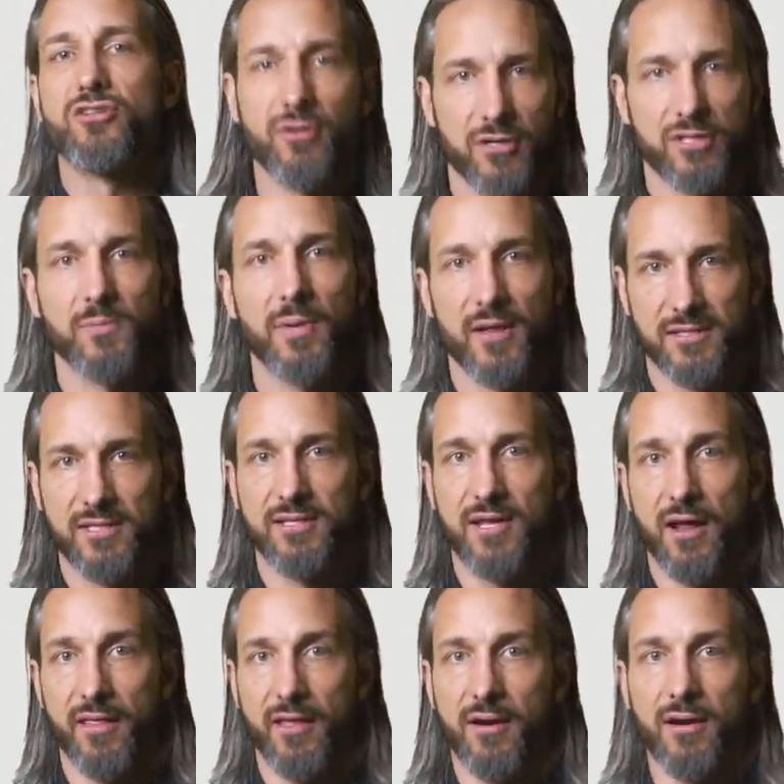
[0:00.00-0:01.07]
insurance policies
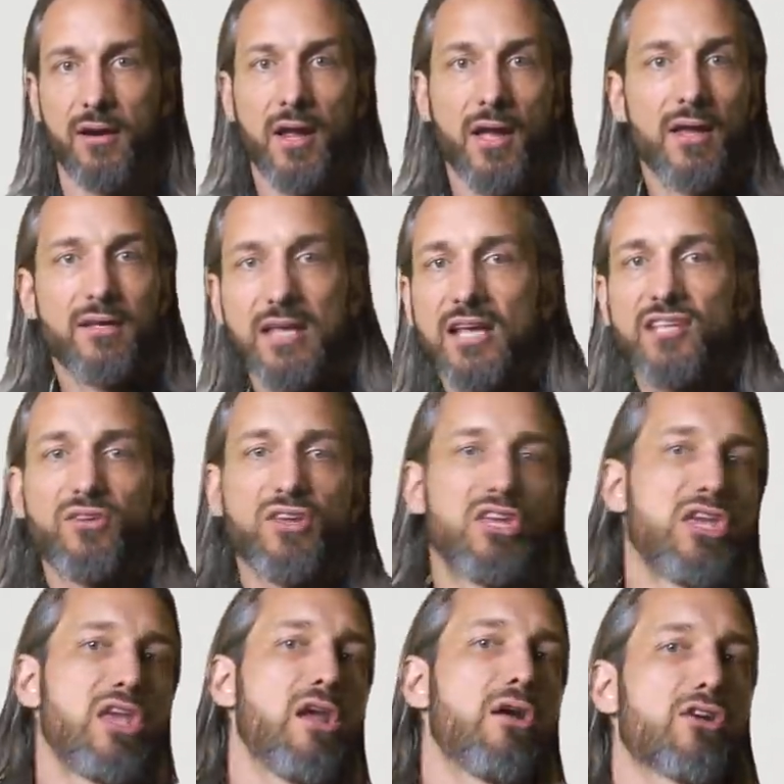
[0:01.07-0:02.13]
out of there. It takes
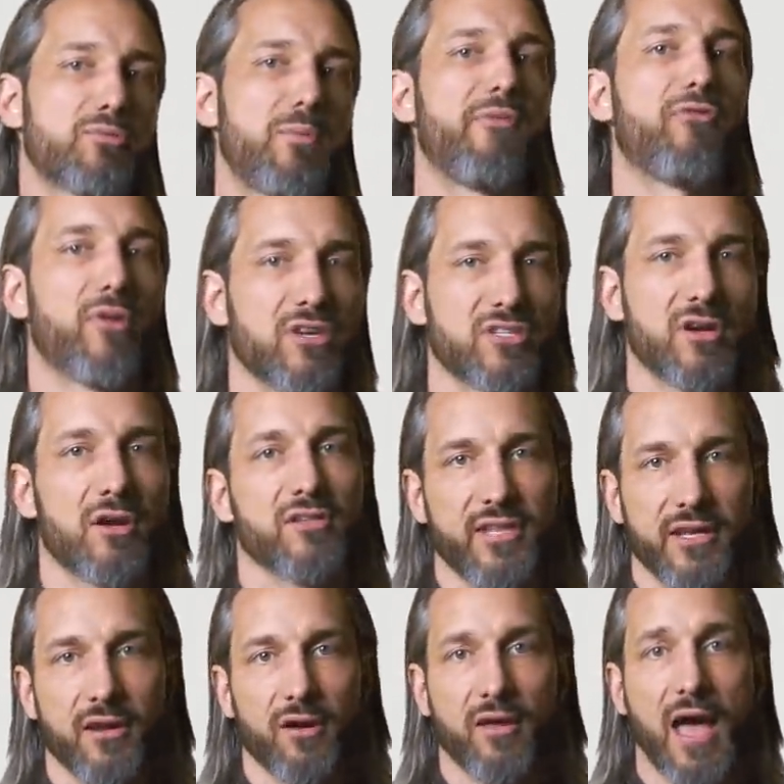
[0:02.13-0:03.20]
years before you start
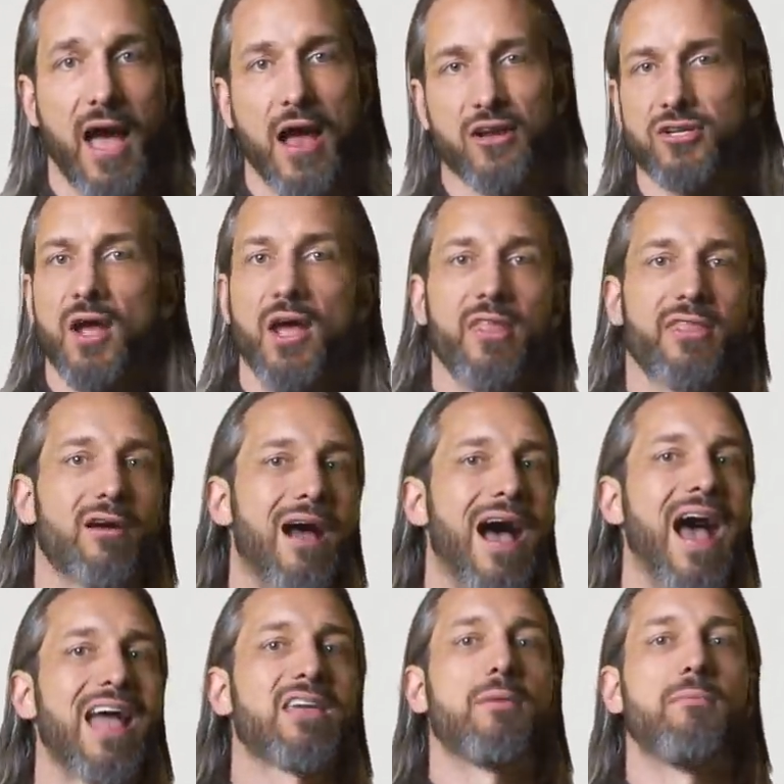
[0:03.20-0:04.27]
seeing your cash. They're
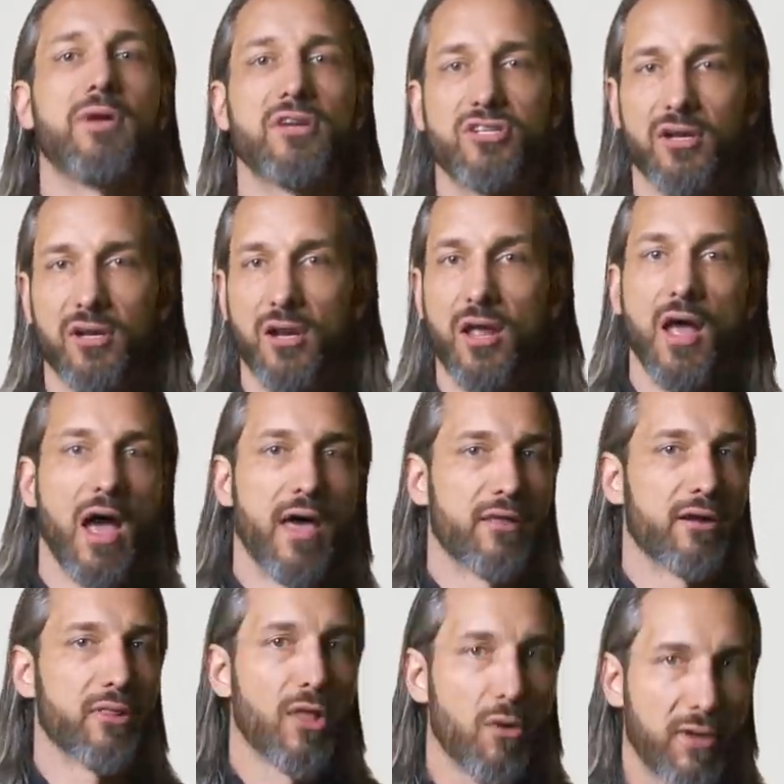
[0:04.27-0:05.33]
high commission and
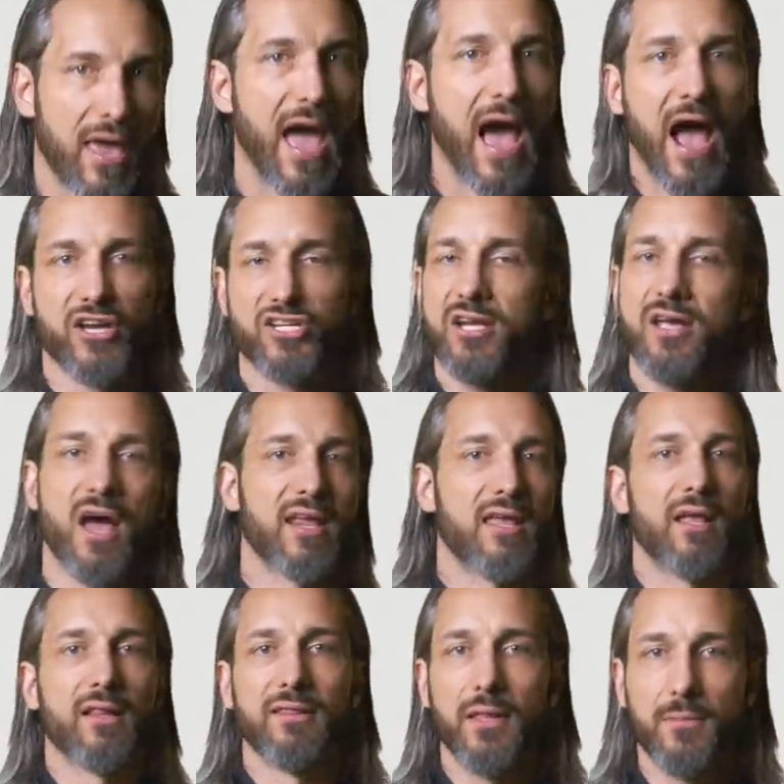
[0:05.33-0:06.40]
they're low cash. You
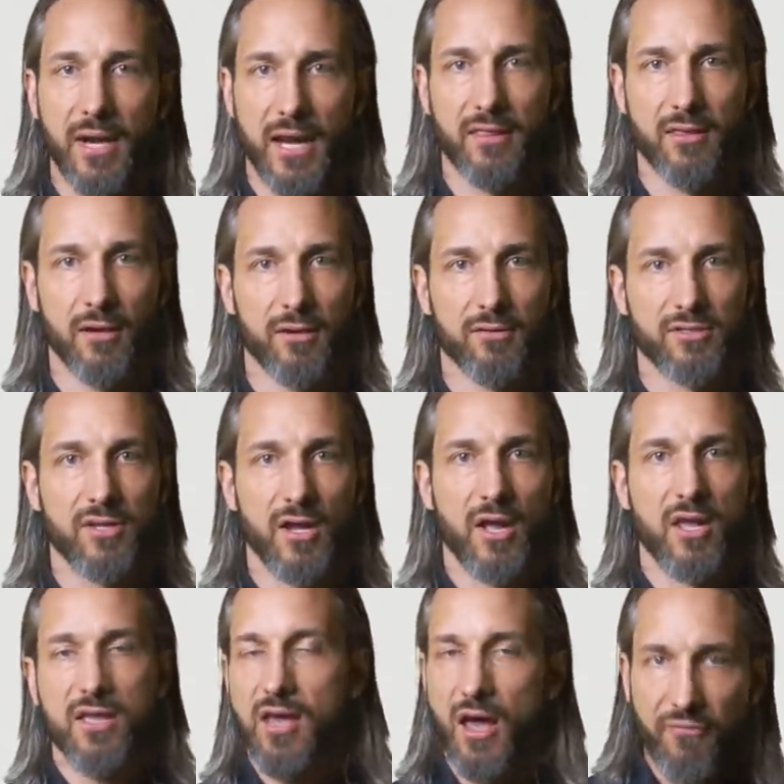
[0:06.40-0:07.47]
gotta eliminate those.
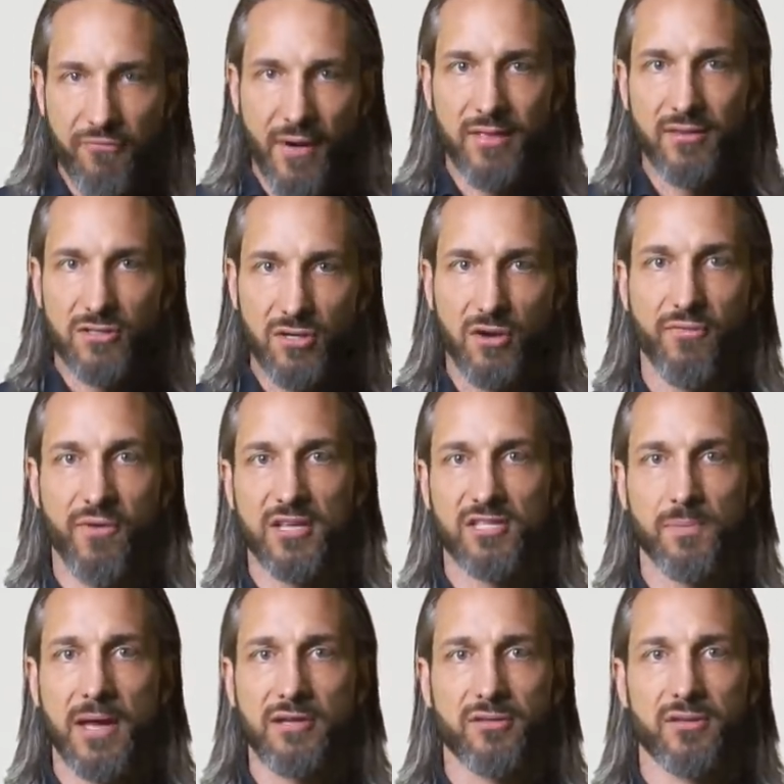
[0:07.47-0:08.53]
You gotta find the certified
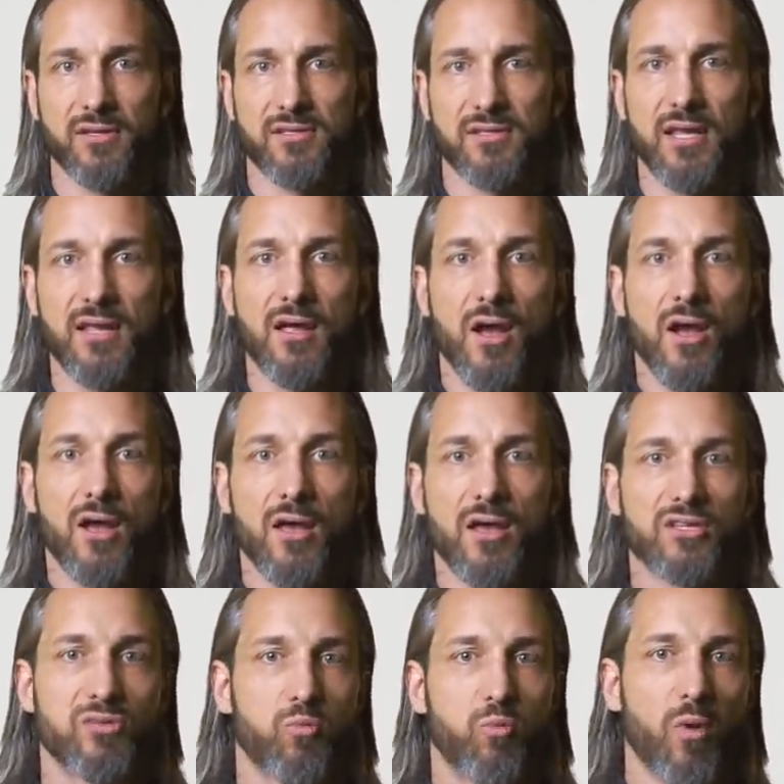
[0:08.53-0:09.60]
specialist. See,
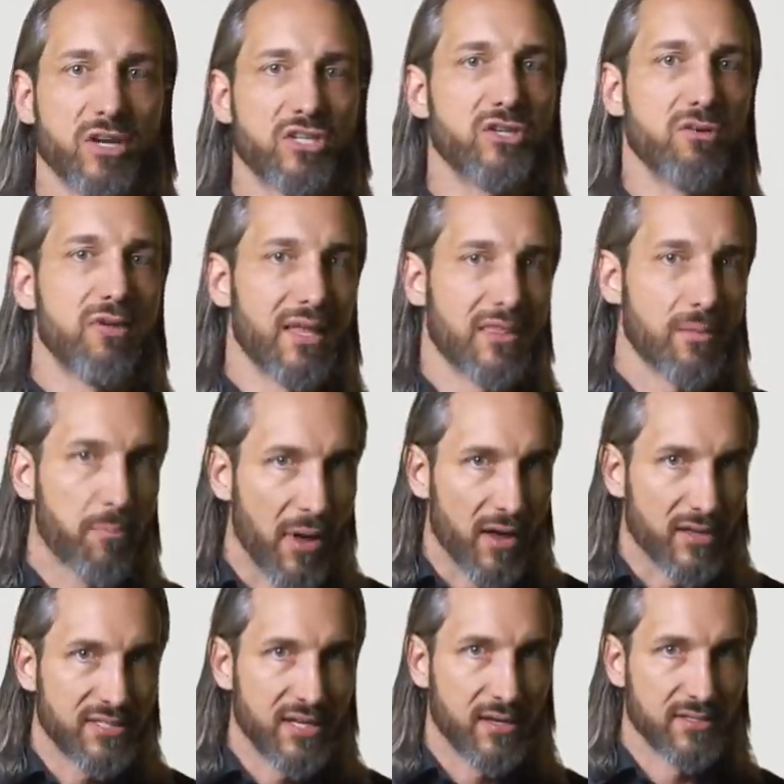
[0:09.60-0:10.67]
because once you get the
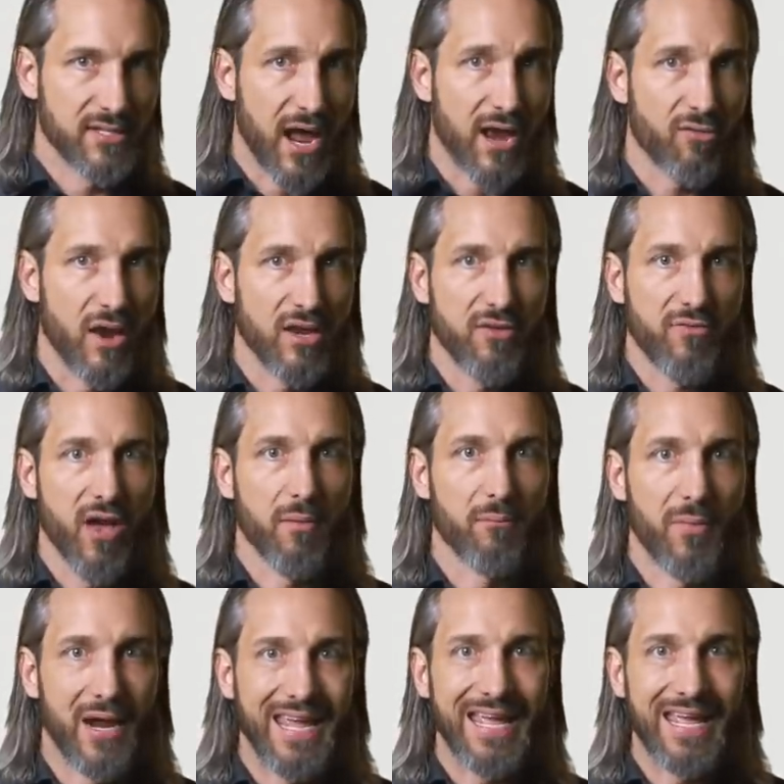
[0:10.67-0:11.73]
policy designed right and you've got
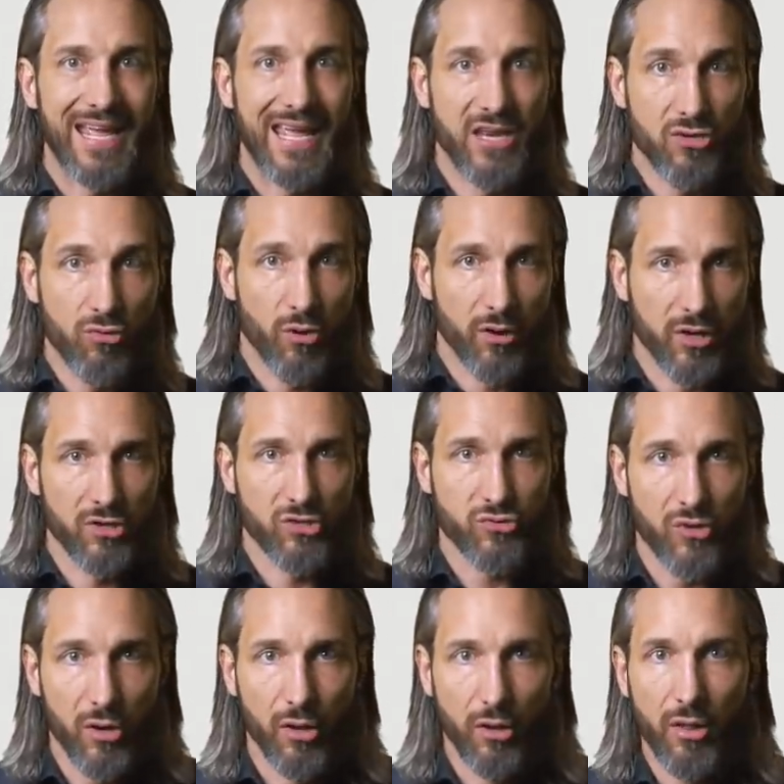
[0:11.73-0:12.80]
money in your
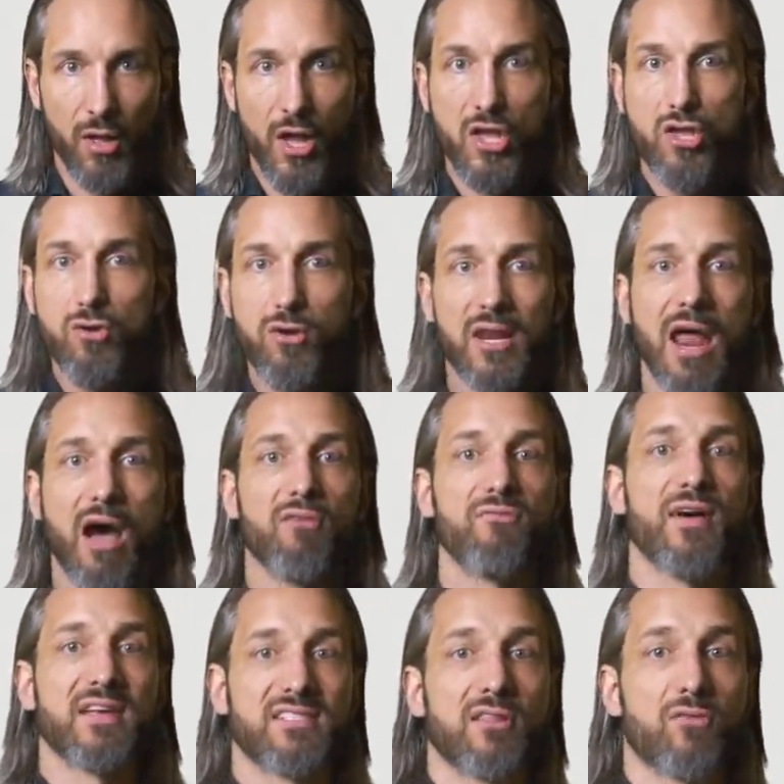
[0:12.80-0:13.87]
control, you can now
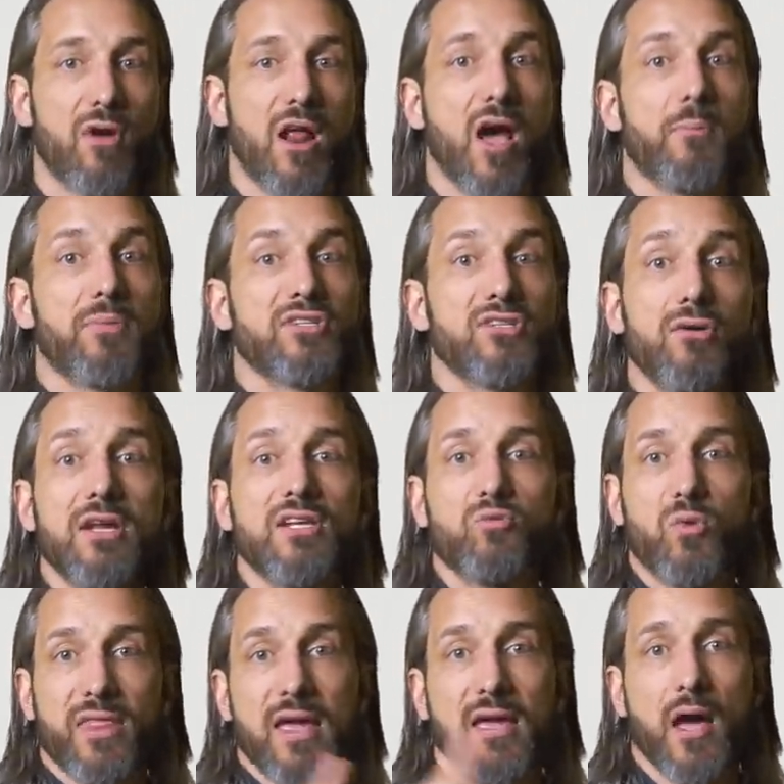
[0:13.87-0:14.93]
invest in the right opportunities
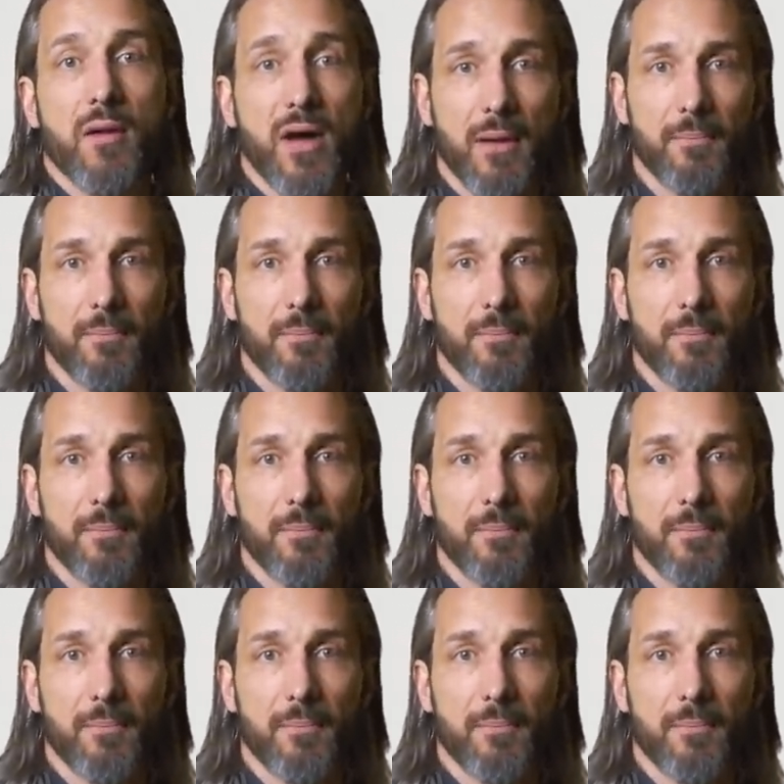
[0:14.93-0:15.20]
when they come